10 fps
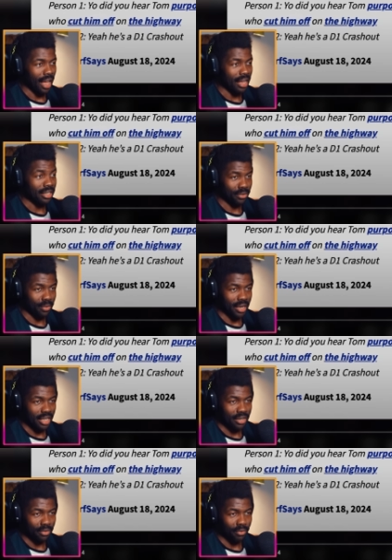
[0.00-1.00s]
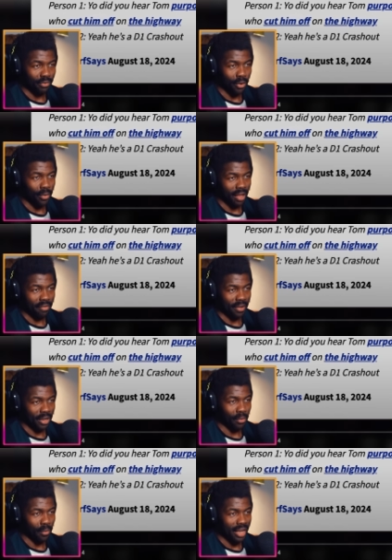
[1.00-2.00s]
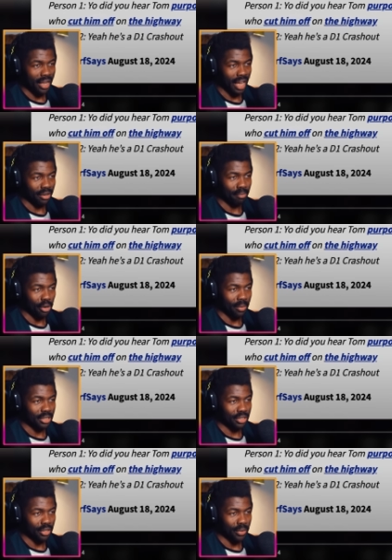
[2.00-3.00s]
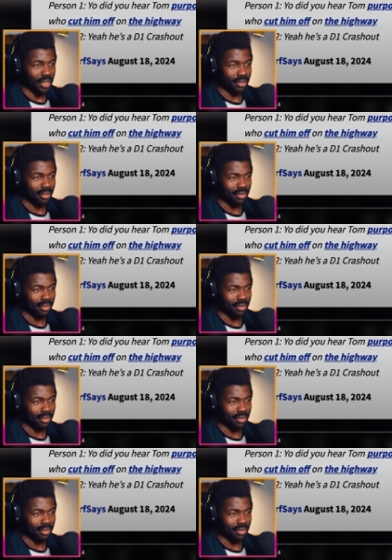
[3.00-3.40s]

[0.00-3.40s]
and is ready to throw everything away at a moment's notice.